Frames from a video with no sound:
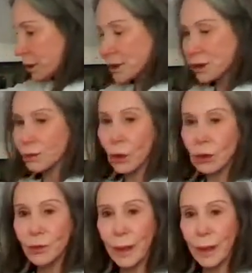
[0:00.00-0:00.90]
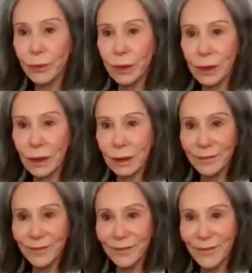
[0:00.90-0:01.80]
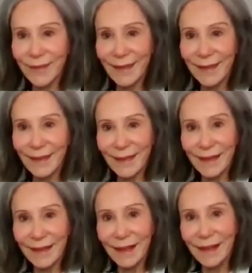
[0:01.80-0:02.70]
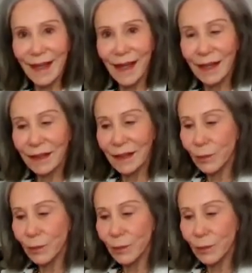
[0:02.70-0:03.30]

is smoked paprika. And